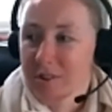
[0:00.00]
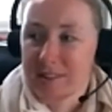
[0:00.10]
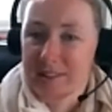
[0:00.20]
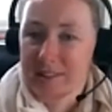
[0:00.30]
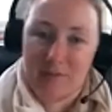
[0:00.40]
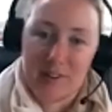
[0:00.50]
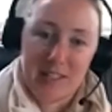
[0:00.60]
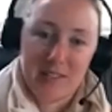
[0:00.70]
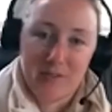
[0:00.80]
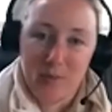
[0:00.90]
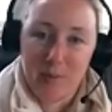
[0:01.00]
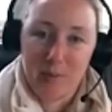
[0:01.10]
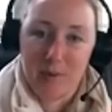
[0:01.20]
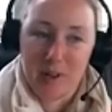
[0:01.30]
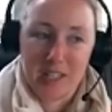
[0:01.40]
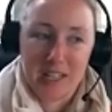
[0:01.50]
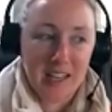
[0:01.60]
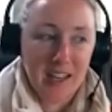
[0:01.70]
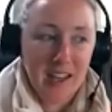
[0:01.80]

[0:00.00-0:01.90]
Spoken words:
this is advice for people watching.